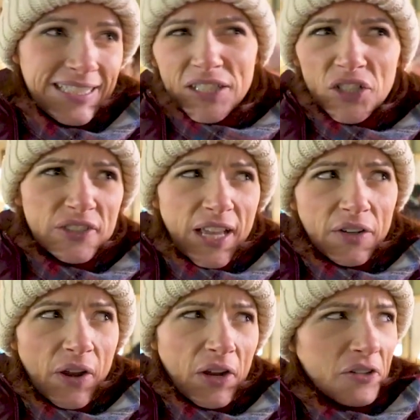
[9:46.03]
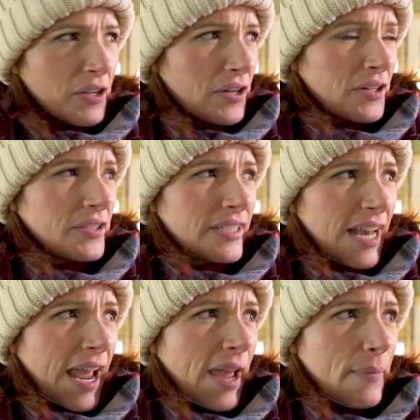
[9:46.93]
It didn't look that great earlier
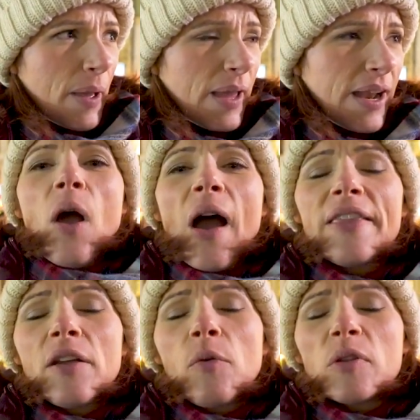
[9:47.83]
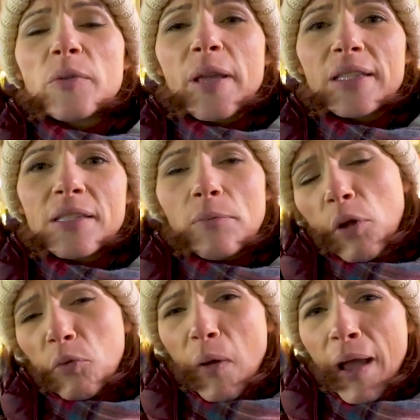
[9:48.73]
today, but I think once we get some
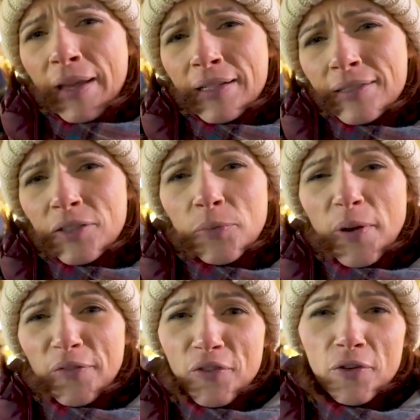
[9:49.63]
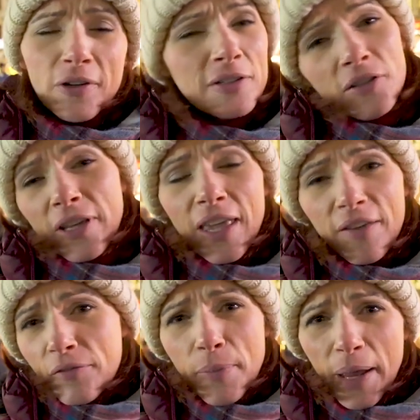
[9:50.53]
mulled wine and a little bit of food, it'll look
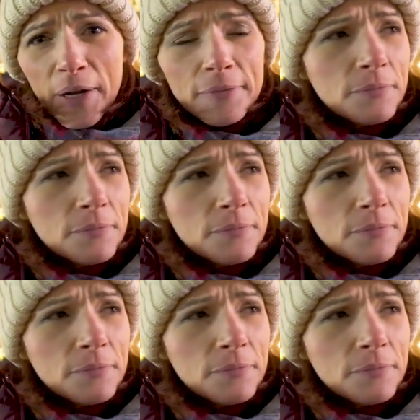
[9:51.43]
even better.